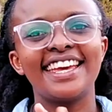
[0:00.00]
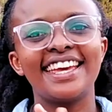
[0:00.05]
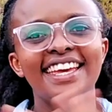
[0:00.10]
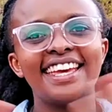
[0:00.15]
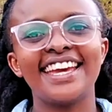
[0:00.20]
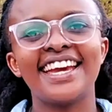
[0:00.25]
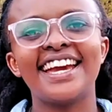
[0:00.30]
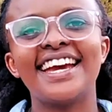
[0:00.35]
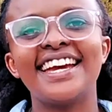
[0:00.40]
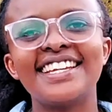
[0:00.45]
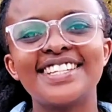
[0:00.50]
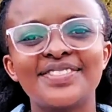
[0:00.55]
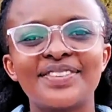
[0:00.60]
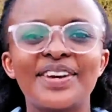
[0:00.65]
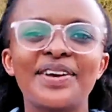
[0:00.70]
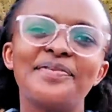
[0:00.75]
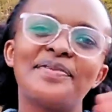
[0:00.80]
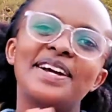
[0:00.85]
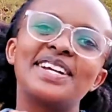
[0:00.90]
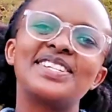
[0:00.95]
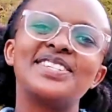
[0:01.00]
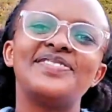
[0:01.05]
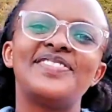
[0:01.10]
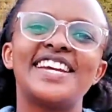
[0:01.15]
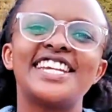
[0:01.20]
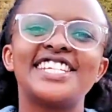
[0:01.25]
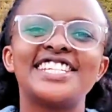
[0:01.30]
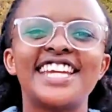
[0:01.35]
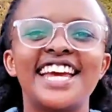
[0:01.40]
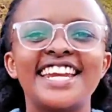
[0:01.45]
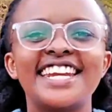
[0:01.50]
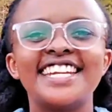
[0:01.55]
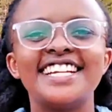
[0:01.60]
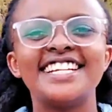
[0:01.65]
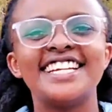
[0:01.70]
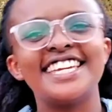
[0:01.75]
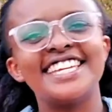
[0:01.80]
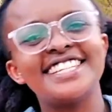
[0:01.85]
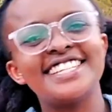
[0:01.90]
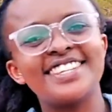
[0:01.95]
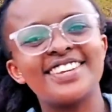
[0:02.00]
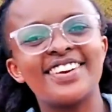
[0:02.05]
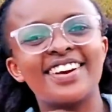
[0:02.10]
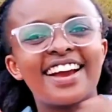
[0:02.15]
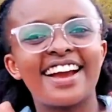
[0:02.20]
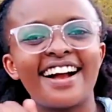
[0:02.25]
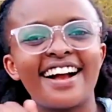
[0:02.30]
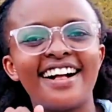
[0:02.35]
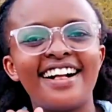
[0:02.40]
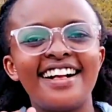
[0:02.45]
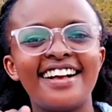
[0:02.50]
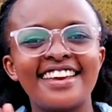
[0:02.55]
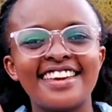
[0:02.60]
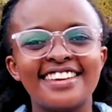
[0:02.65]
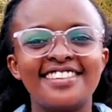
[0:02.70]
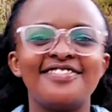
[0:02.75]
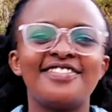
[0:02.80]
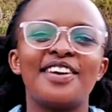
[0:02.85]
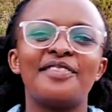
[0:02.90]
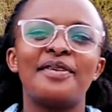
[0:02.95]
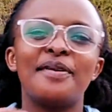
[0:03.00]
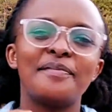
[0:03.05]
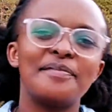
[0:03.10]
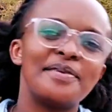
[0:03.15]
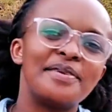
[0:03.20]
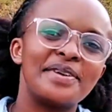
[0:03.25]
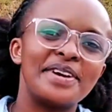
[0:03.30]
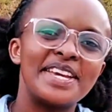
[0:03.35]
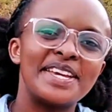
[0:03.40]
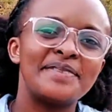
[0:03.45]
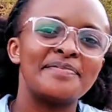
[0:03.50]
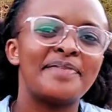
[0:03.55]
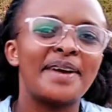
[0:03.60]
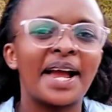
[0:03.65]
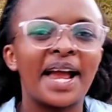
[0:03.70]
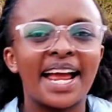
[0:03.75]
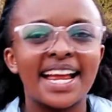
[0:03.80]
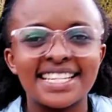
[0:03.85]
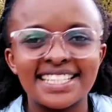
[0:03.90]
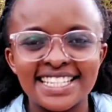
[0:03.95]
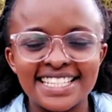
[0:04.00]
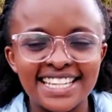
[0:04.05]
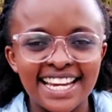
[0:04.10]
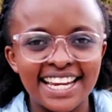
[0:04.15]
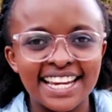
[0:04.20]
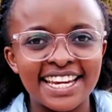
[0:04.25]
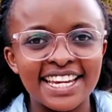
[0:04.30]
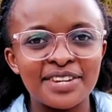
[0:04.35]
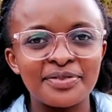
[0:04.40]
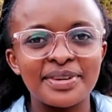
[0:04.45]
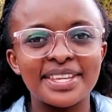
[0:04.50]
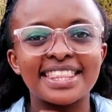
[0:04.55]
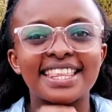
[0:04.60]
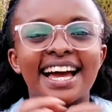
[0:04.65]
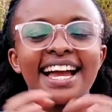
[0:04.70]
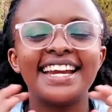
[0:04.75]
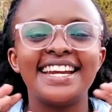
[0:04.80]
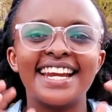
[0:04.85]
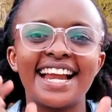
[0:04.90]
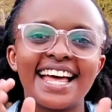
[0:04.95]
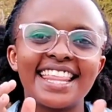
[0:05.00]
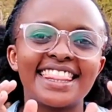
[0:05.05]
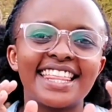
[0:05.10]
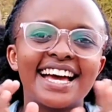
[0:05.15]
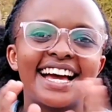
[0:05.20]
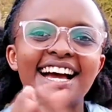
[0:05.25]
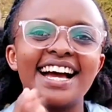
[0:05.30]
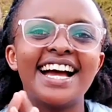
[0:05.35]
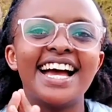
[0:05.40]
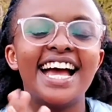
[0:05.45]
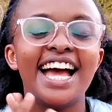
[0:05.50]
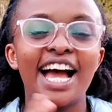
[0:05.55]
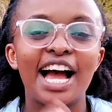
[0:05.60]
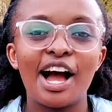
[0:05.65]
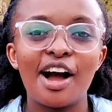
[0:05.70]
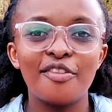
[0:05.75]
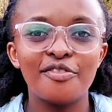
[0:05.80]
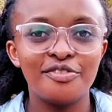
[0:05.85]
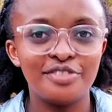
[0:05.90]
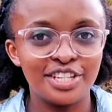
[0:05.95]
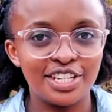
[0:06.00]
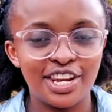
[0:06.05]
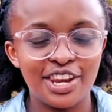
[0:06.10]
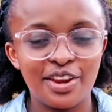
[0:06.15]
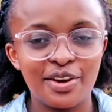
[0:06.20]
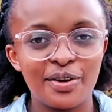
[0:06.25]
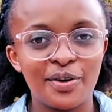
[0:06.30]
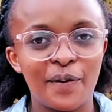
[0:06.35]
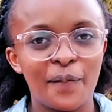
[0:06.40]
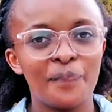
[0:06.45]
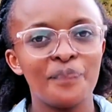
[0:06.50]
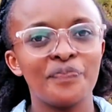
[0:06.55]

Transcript: Hey guys, welcome back to my channel. It's your girl Eva Wambui back at it again with another video.